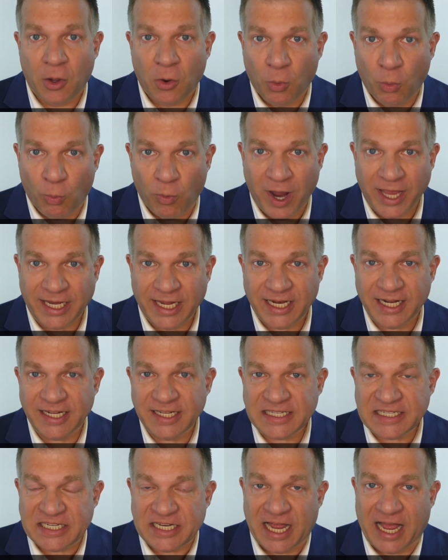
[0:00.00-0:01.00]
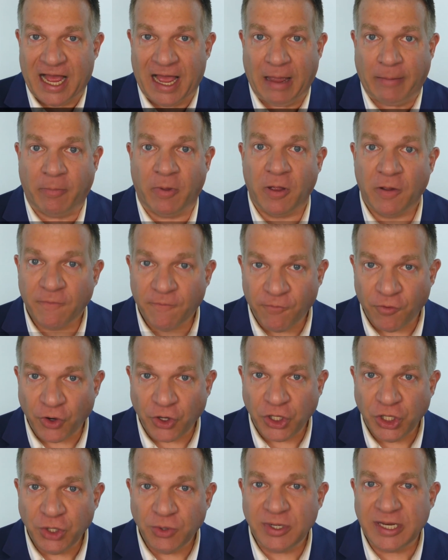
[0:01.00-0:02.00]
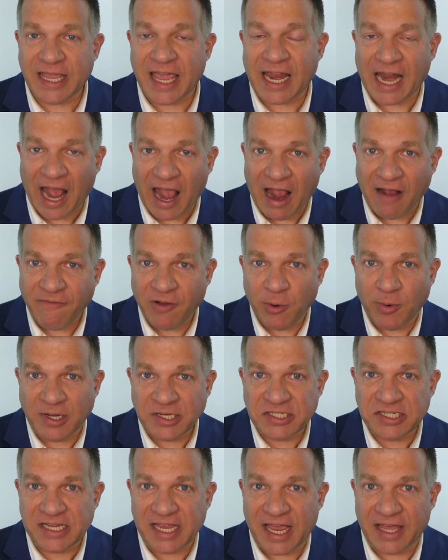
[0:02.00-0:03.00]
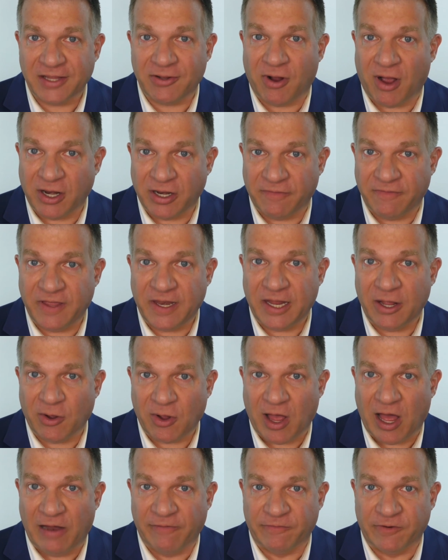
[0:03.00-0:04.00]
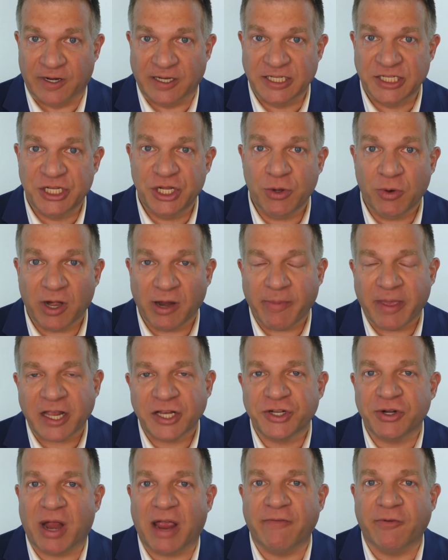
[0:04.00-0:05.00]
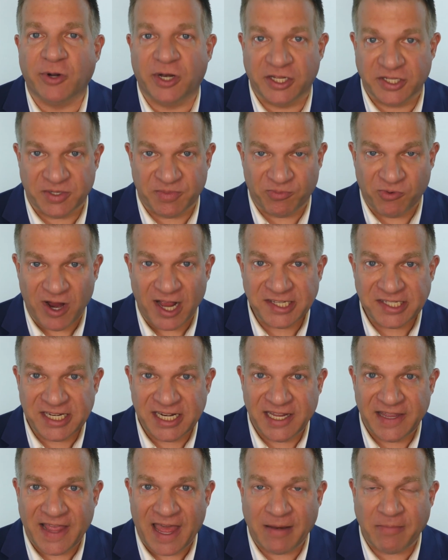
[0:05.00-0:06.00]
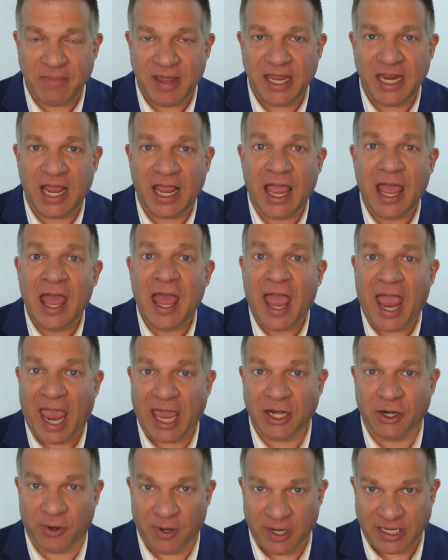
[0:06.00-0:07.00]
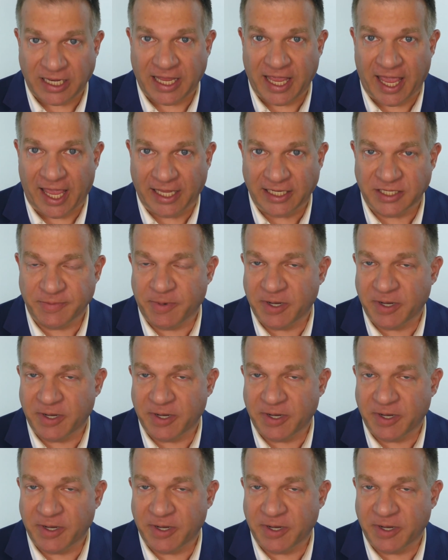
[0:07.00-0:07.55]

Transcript: When it is time for you to get everyone together on a video conference, you want to make sure everyone is present in that meeting and are engaged.